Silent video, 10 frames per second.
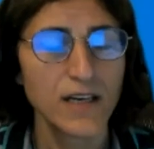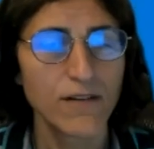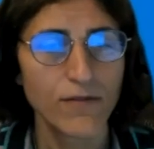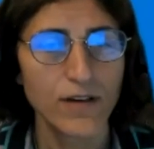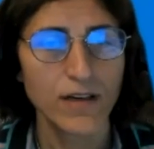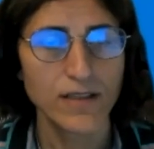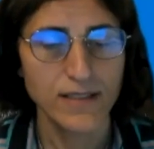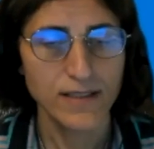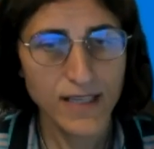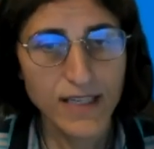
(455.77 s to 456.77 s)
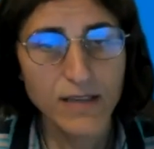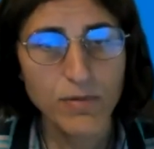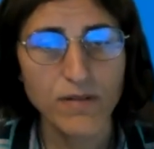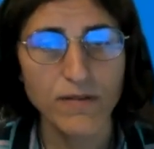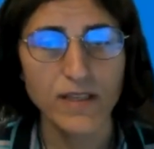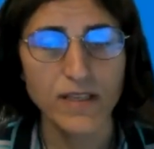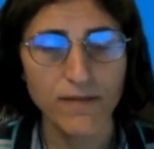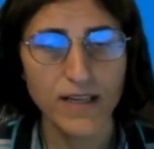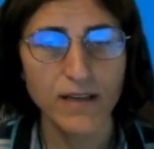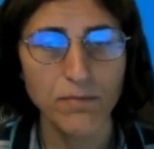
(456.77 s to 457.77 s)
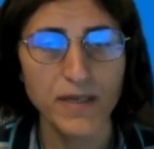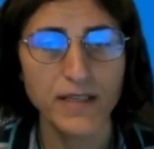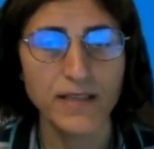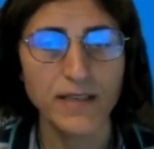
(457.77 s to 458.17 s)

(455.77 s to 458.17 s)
for sustainable development,